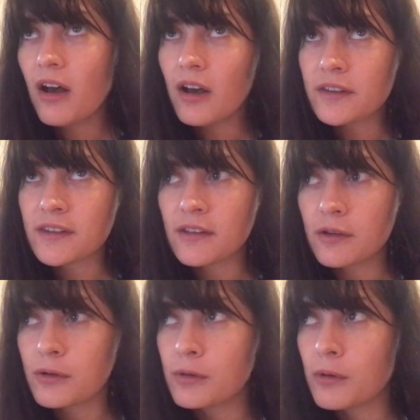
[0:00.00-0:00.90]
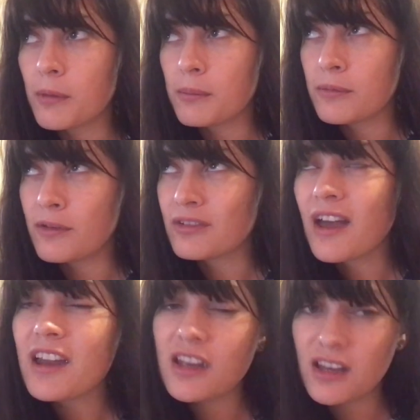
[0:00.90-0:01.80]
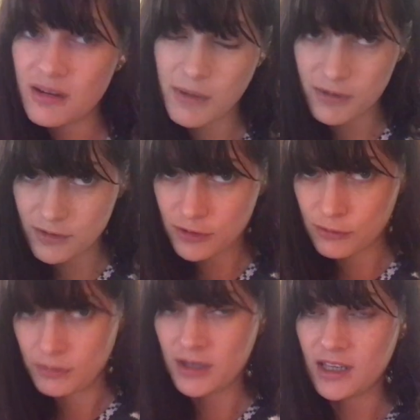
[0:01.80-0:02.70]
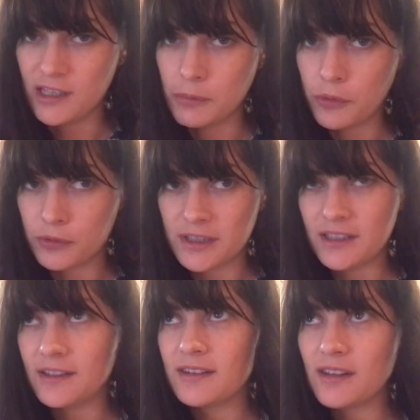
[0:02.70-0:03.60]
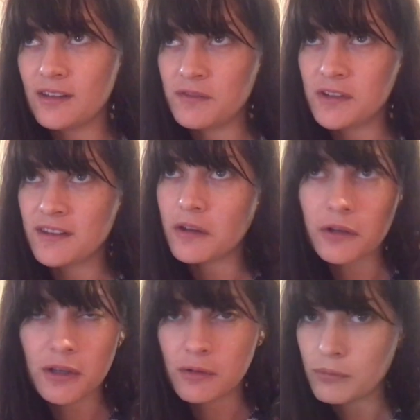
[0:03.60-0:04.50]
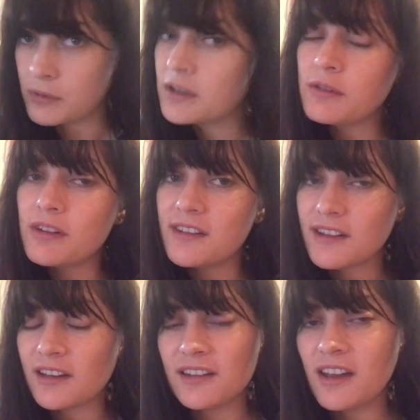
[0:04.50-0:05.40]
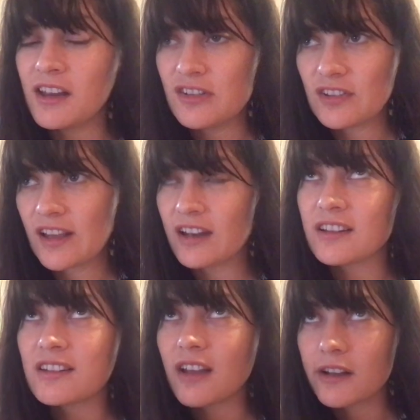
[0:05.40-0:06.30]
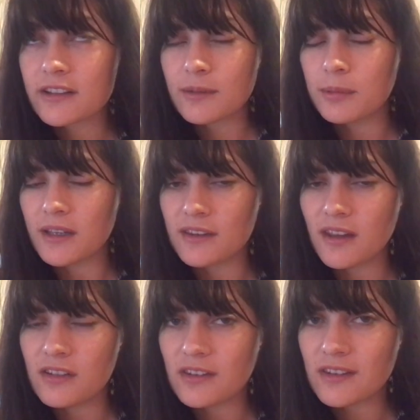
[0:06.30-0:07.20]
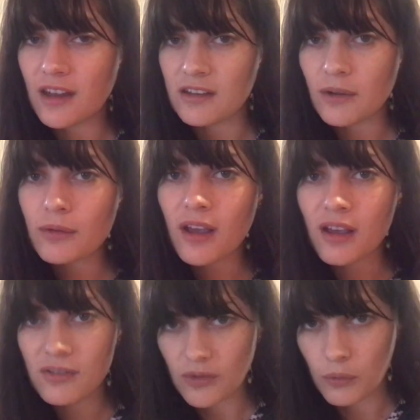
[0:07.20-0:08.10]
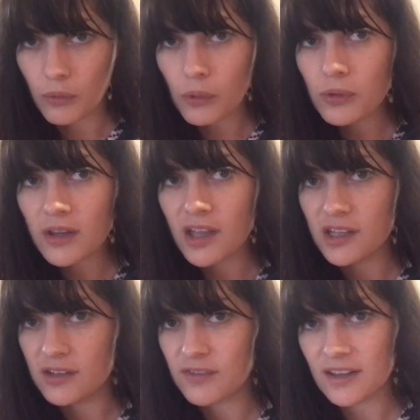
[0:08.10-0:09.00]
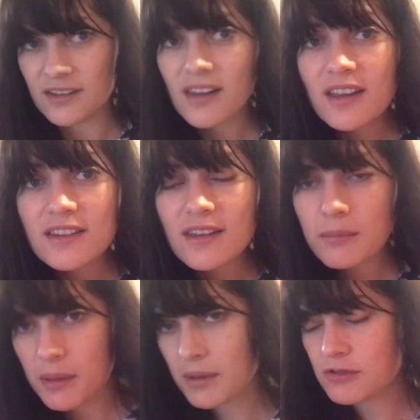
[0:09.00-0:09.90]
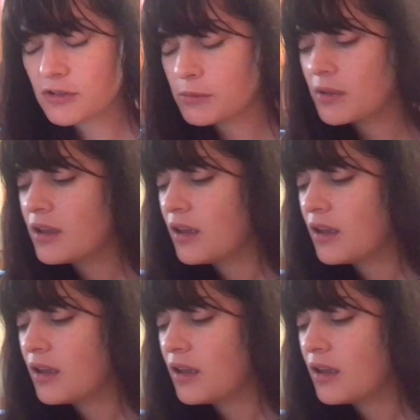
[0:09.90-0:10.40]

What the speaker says: Also, the lighting in my room in the mornings, if it's not a really, really sunny day, it just kind of sucks because I don't have a whole lot of nice lights in my bedroom,